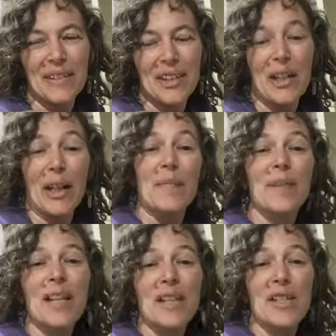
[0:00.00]
Okay,
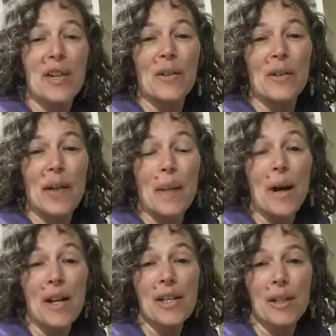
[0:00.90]
so
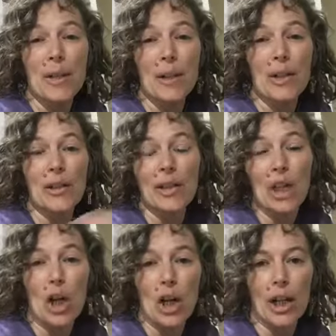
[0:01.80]
also when you're in the
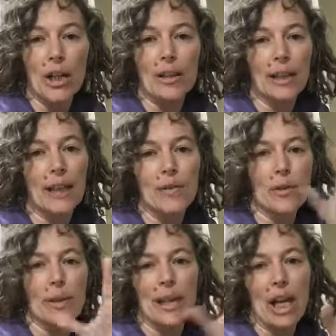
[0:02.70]
car, like if
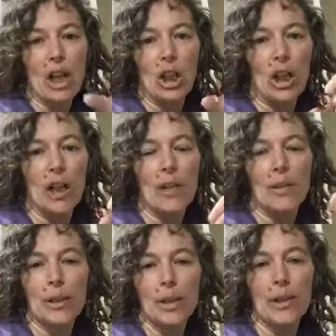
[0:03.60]
you wear that claw
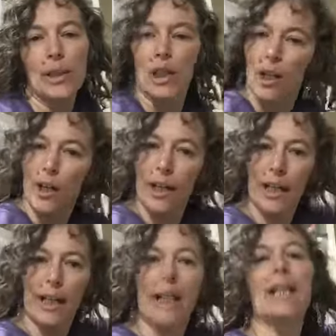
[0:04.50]
when you're in the car,
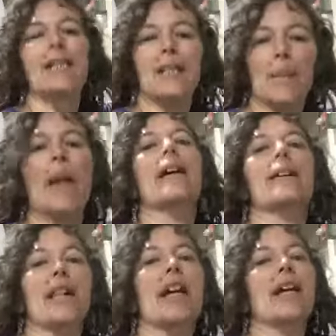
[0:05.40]
it hits the back
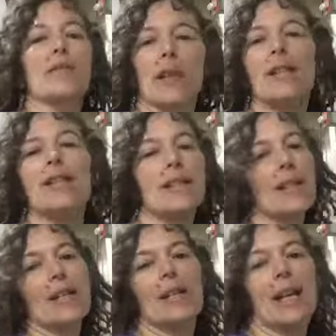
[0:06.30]
of the headrest,
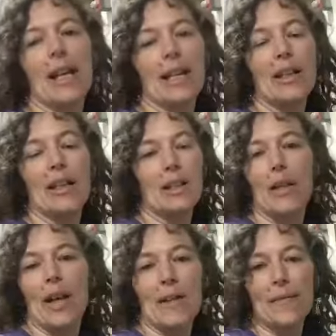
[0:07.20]
and you
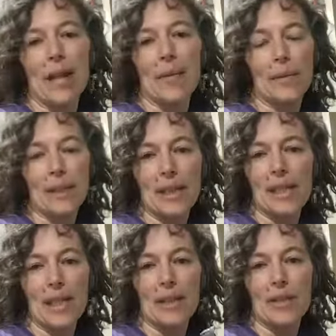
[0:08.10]
don't have that with this
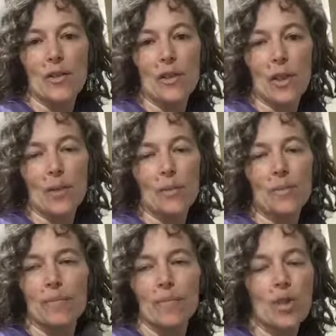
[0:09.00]
either. So
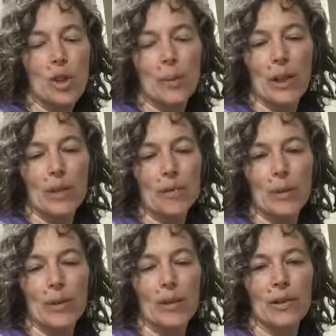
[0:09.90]
super
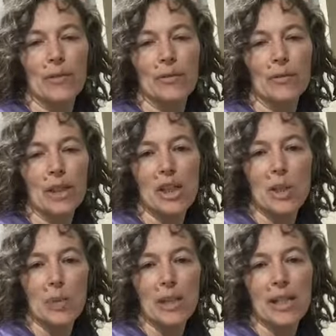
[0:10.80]
comfortable, really
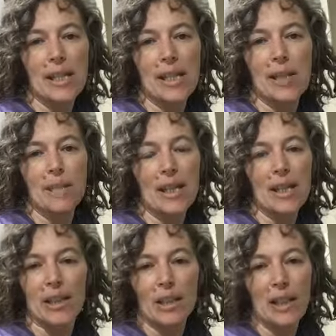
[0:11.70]
super easy, makes
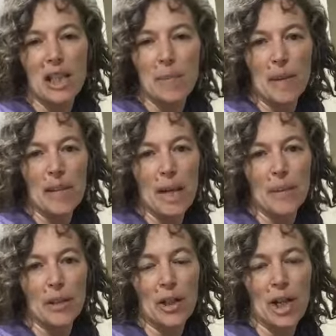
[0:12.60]
it look like you spent time
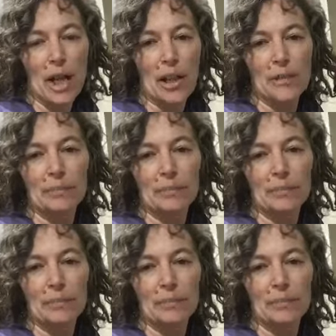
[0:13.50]
on your hair.